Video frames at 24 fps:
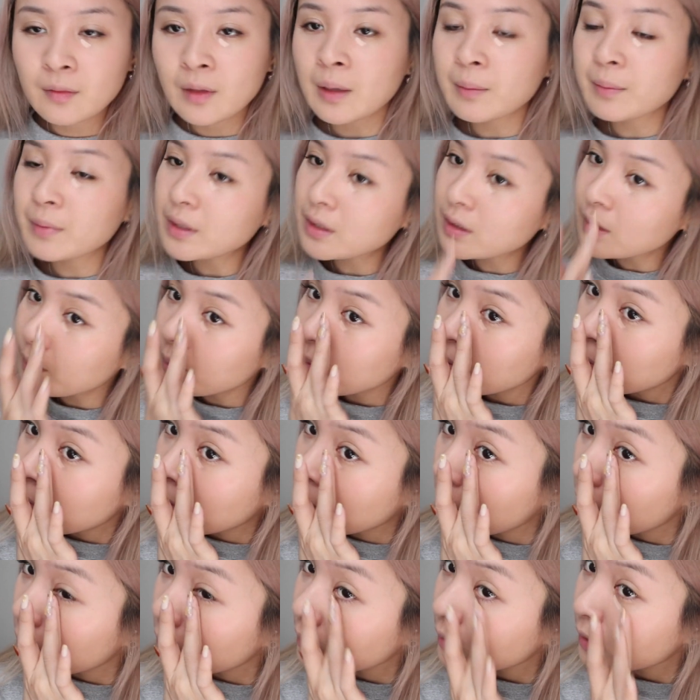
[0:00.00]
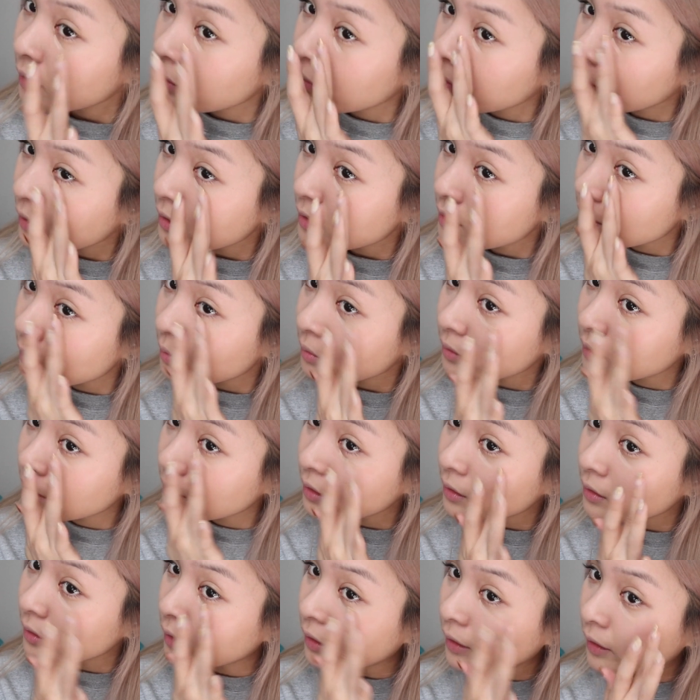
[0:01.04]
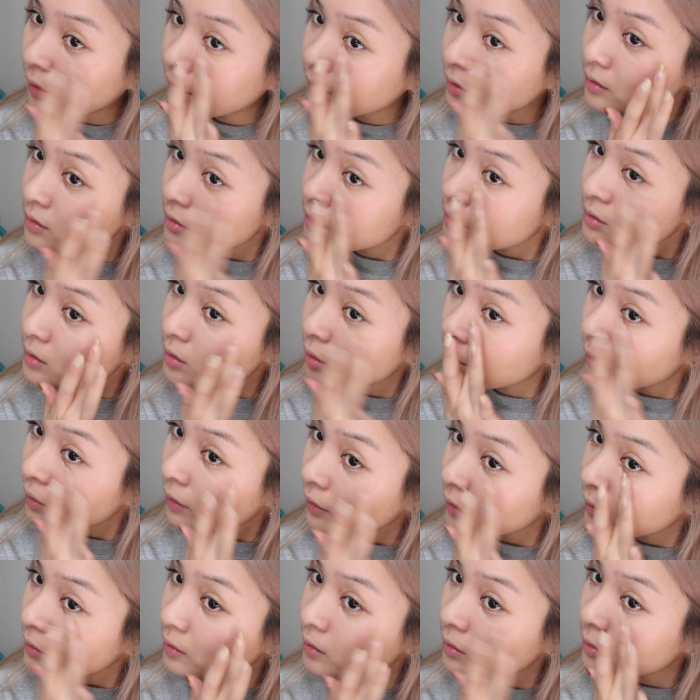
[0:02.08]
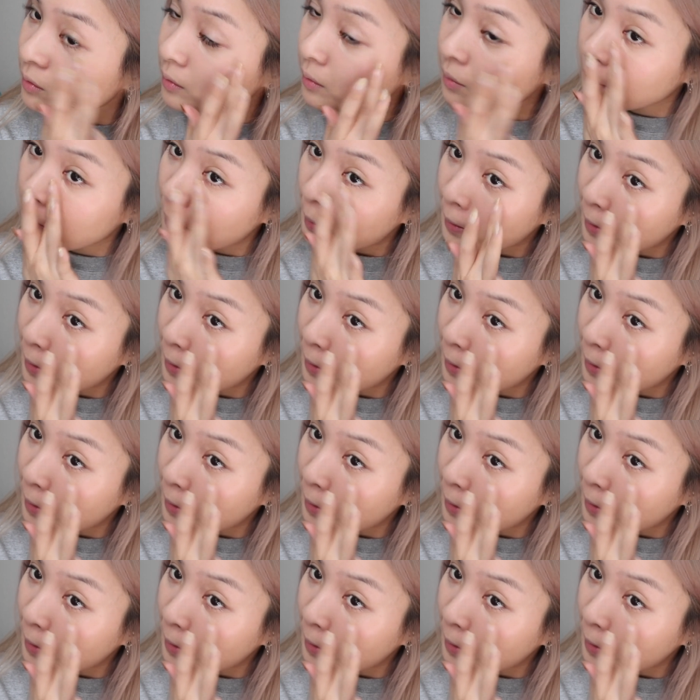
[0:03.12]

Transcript: I mean, some people go really crazy with it. I just don't like to.